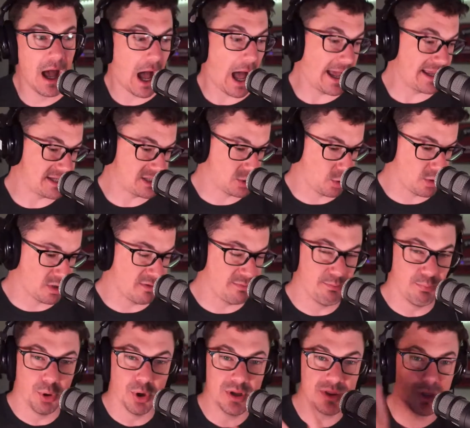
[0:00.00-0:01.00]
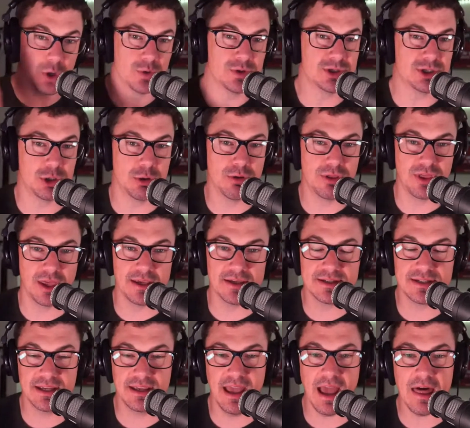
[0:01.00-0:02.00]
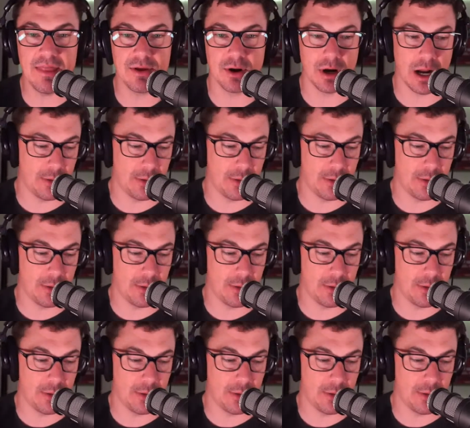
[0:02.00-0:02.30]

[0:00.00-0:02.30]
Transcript: I sort of put those two things together.